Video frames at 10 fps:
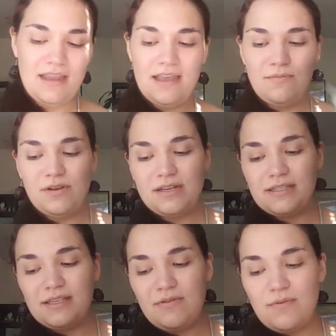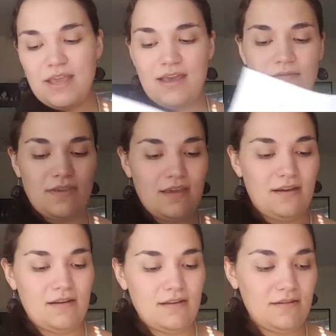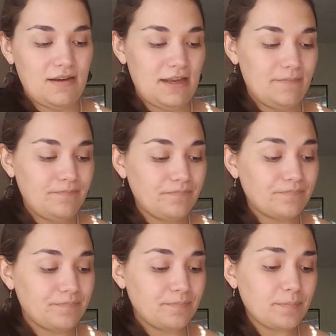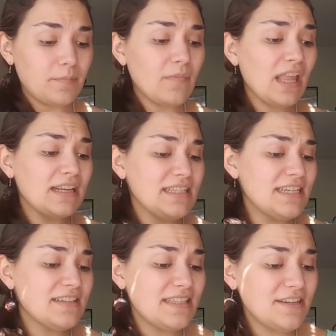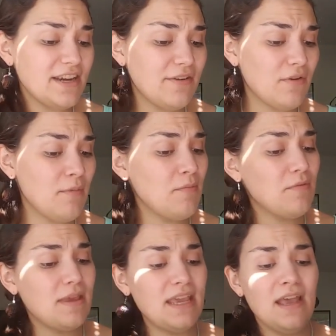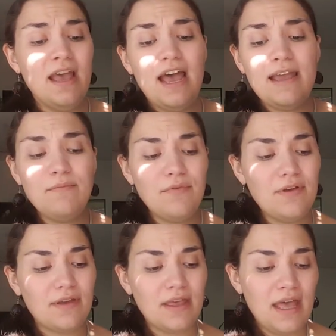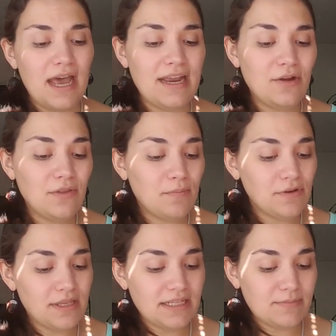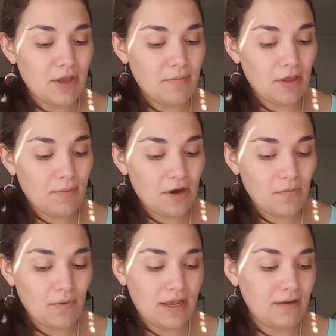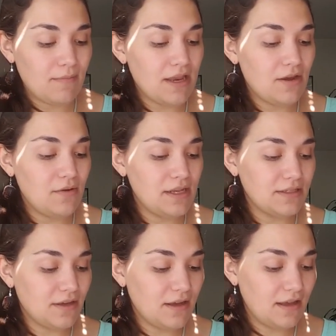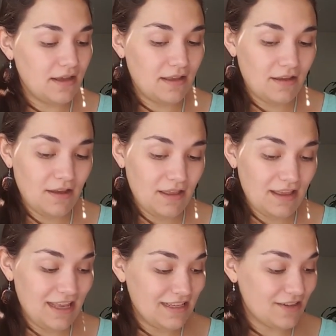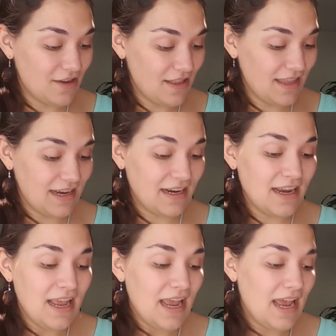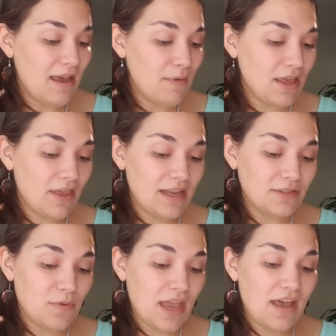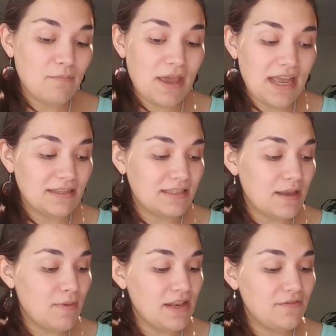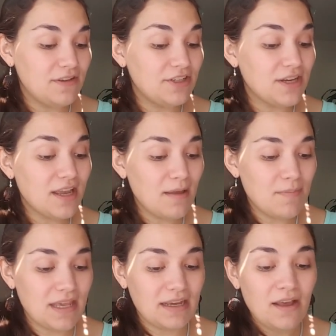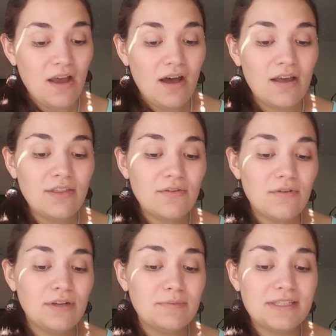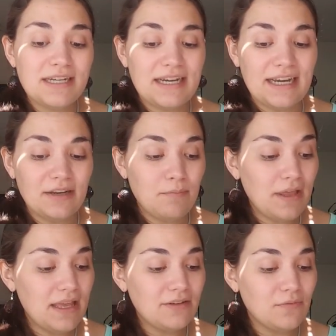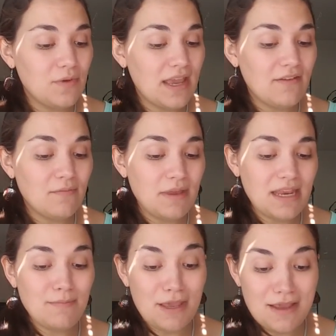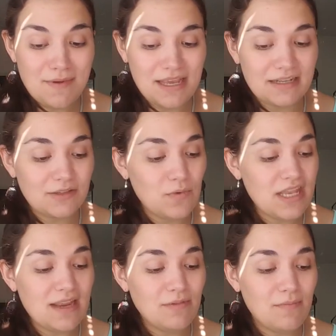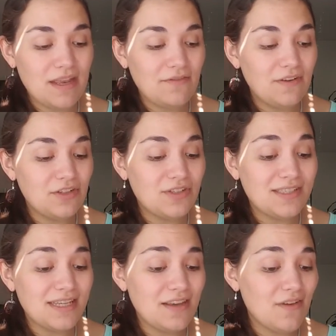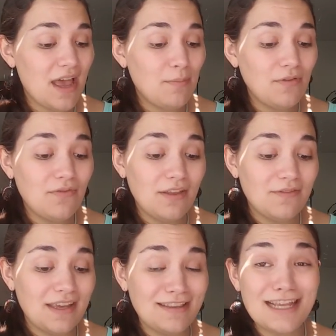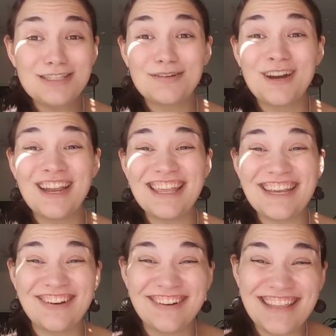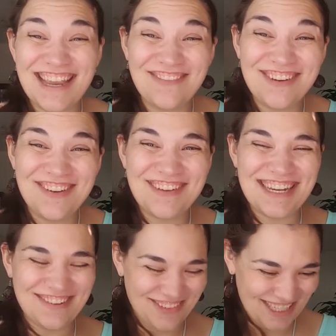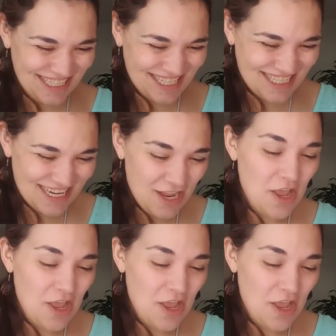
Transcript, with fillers: And we're gonna see what we have here. All right. Dear Siri, remember me. I'm Brooke. I know the birthday smell mill part 1. My note is on there. At my class, we have pets, a betta fish and guppy. All the grown-ups died, but we have many babies. We named the betta fish Steve Apple Velvet. That's a really cool name for a betta fish.